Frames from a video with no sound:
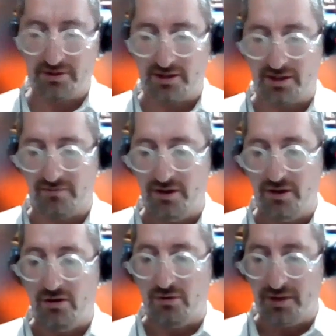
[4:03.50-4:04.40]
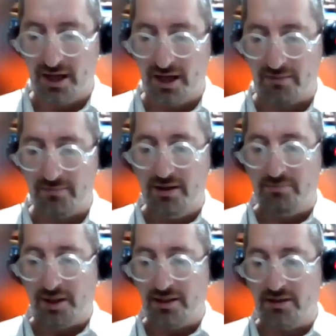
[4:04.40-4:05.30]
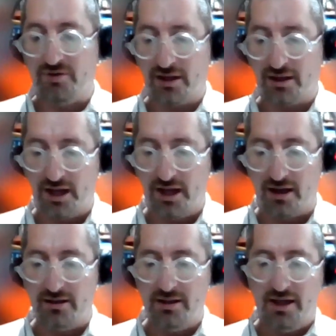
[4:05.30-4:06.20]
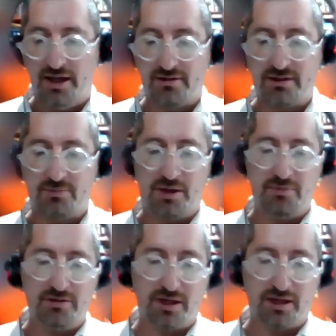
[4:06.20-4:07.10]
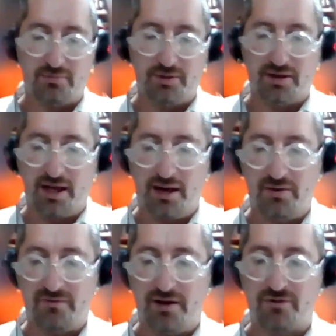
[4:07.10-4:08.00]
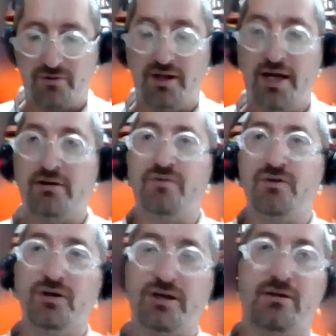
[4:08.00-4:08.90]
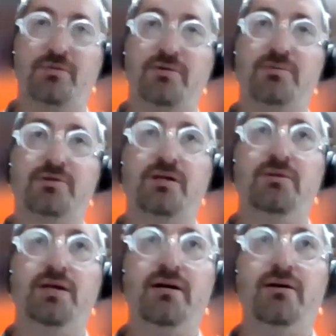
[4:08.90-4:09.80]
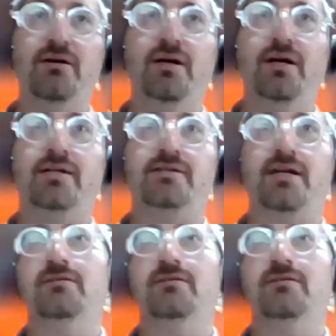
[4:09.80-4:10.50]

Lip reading: to him as a gift. Omnam b'ni uveincha eretz bar mitzvah. But however, Ephron, later, if you look at the psukim later, it